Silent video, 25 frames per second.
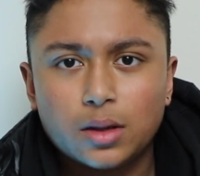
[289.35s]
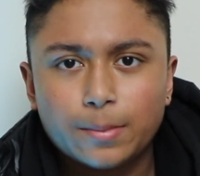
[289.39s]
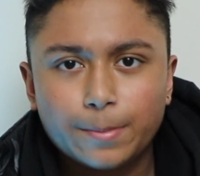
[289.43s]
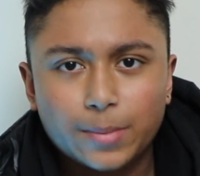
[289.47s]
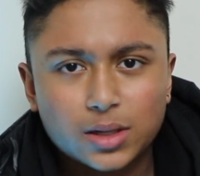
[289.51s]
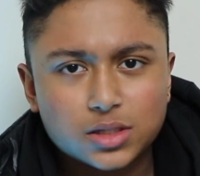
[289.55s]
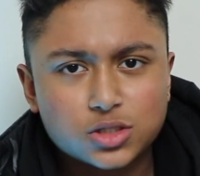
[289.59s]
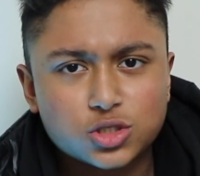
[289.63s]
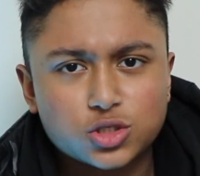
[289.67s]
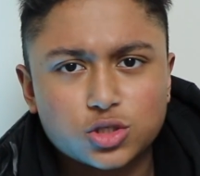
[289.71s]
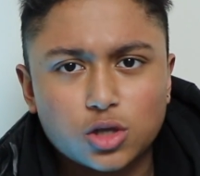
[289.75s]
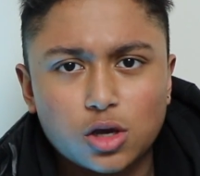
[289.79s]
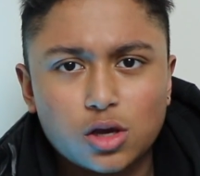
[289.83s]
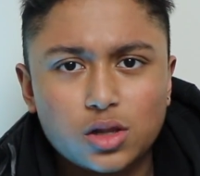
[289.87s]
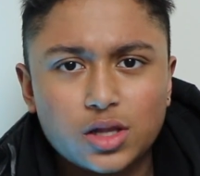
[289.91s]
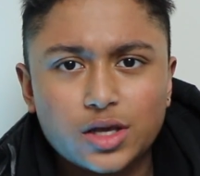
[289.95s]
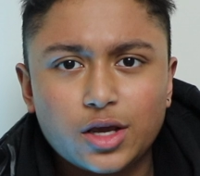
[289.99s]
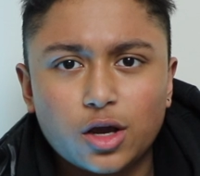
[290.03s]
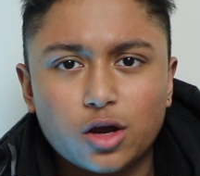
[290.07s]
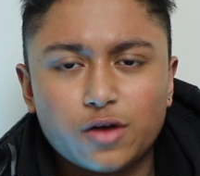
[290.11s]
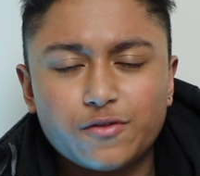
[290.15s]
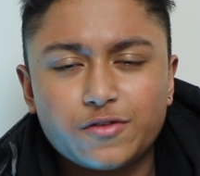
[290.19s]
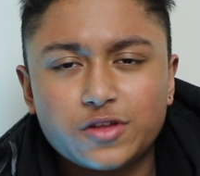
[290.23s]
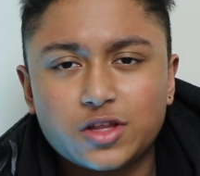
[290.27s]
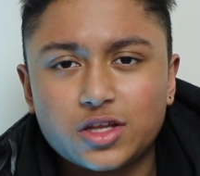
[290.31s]
But
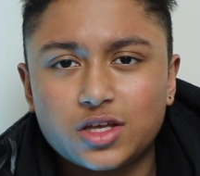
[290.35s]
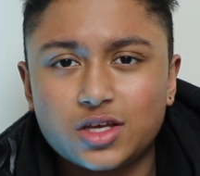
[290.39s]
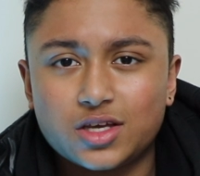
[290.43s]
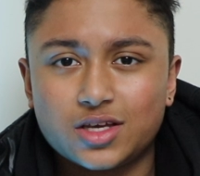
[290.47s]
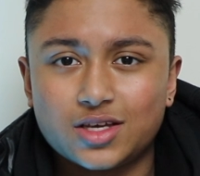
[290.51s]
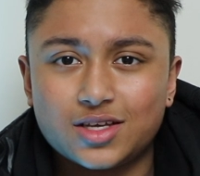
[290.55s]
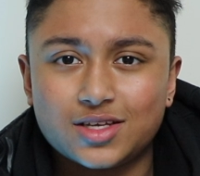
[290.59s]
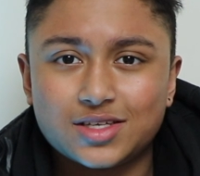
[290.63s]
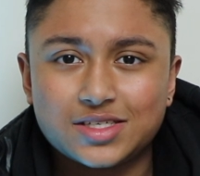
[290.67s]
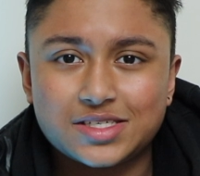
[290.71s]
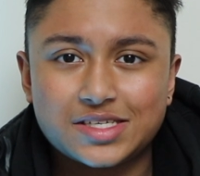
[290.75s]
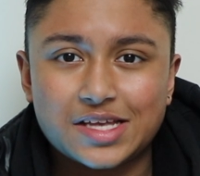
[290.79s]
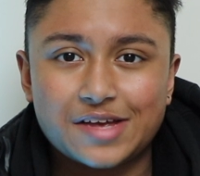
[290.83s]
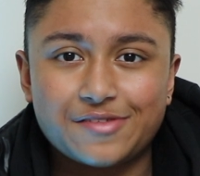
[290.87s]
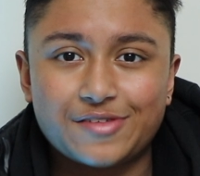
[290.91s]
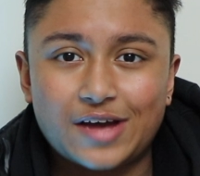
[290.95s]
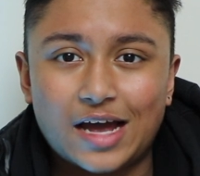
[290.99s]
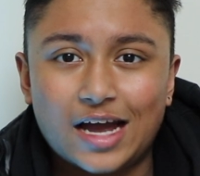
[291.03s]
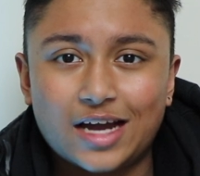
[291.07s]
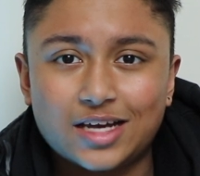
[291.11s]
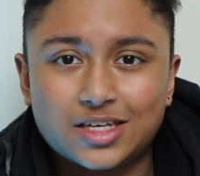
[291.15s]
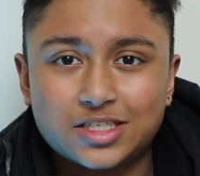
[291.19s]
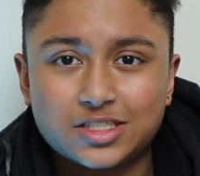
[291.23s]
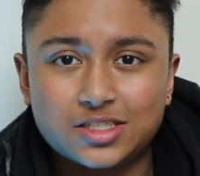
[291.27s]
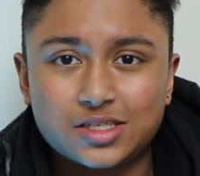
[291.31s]
slowly over the years, they've
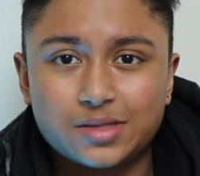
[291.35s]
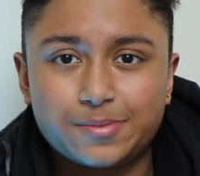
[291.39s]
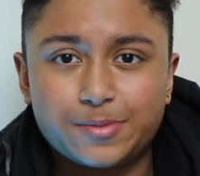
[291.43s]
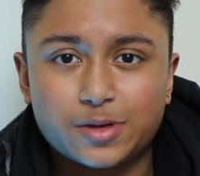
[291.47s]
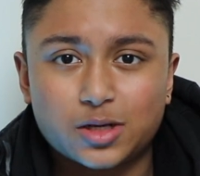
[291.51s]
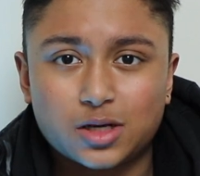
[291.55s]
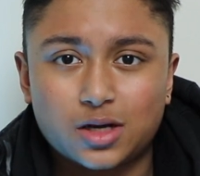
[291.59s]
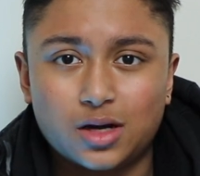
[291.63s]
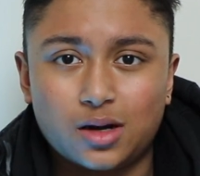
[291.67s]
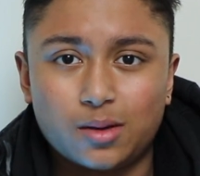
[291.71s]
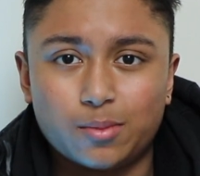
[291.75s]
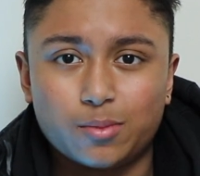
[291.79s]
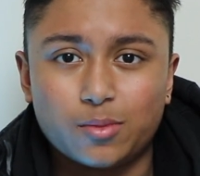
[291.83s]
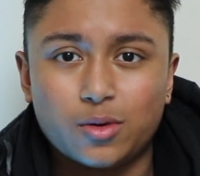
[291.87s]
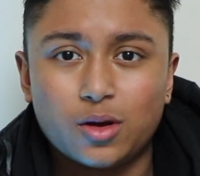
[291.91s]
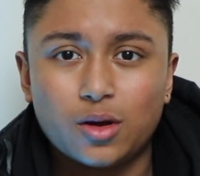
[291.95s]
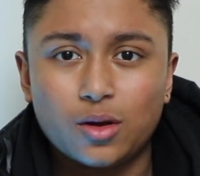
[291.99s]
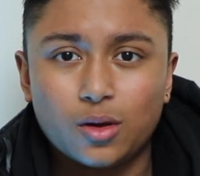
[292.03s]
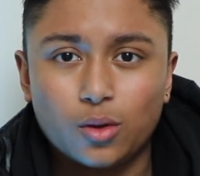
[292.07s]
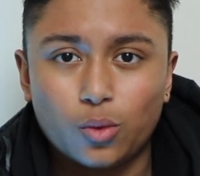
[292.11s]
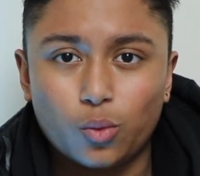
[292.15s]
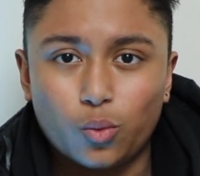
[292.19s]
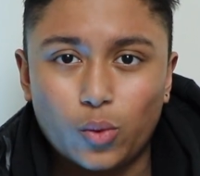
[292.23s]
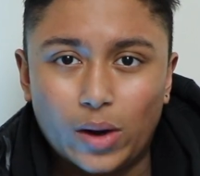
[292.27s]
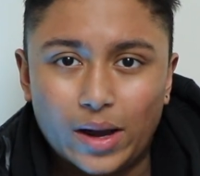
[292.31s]
actually become
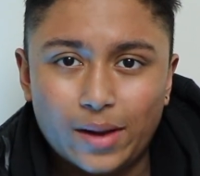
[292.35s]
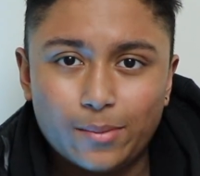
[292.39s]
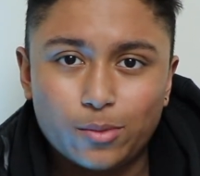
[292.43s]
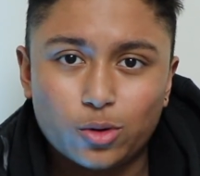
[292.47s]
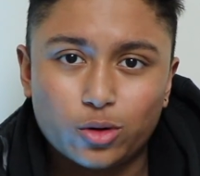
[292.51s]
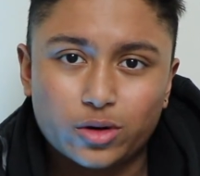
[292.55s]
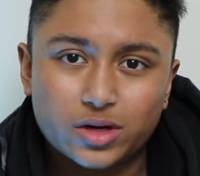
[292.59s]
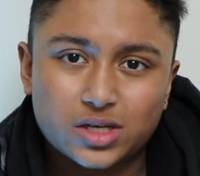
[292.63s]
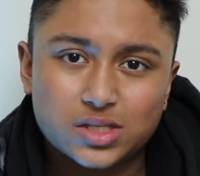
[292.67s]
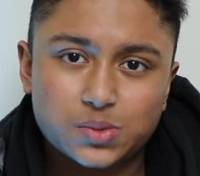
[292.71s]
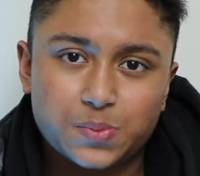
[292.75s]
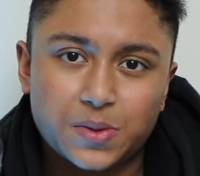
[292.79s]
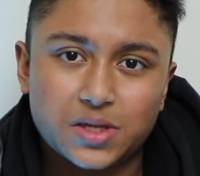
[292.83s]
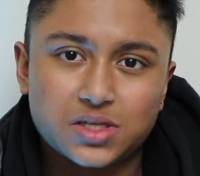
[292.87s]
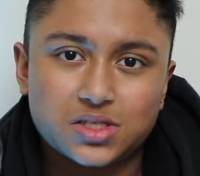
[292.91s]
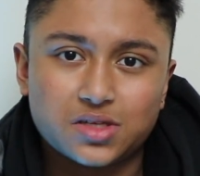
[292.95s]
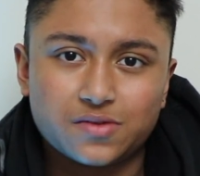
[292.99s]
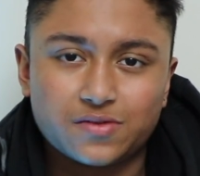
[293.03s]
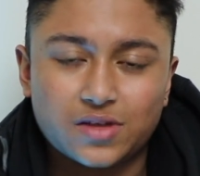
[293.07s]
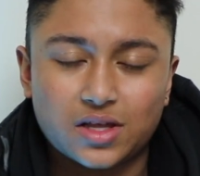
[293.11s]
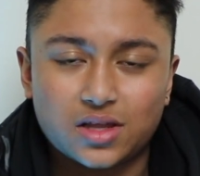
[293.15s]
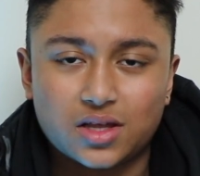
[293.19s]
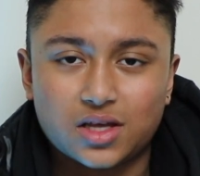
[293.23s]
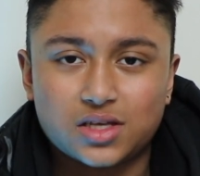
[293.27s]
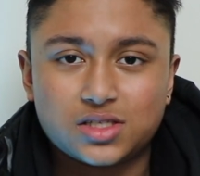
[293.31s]
way more
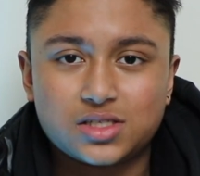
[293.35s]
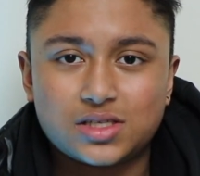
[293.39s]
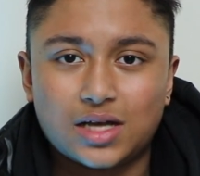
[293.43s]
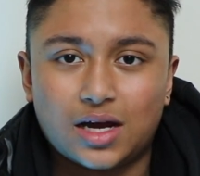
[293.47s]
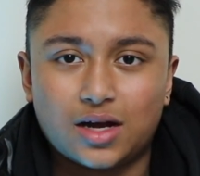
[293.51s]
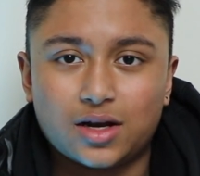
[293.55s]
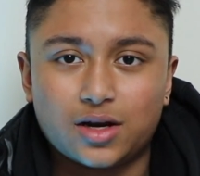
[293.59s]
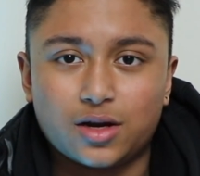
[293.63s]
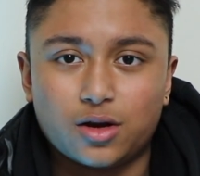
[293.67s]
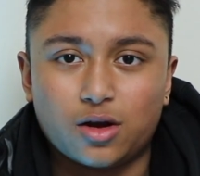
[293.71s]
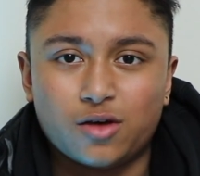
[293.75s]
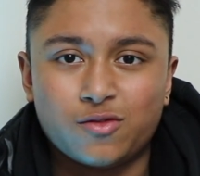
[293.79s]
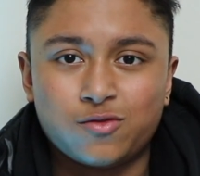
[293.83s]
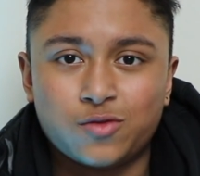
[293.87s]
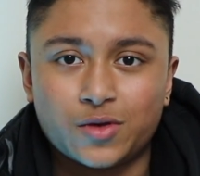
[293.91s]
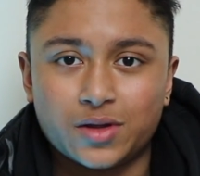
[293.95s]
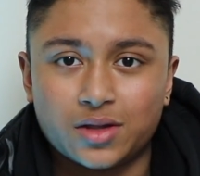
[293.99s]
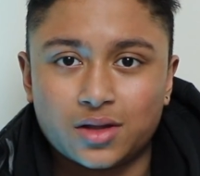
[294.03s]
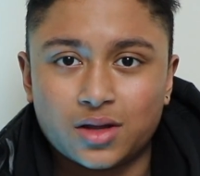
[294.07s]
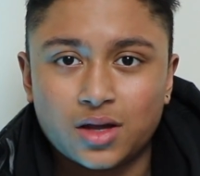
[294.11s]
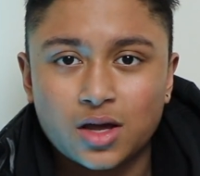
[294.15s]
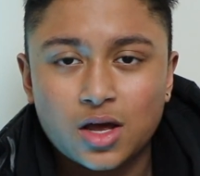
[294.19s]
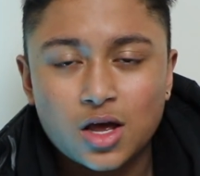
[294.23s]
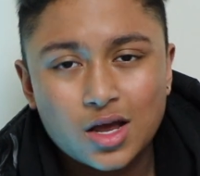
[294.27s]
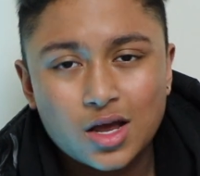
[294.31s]
expensive than they started off with.